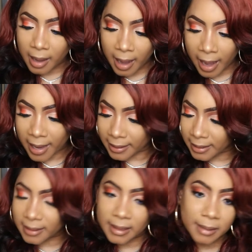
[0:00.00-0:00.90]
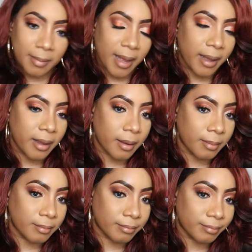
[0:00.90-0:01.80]
I did tint
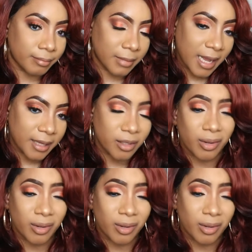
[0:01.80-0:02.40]
my lace.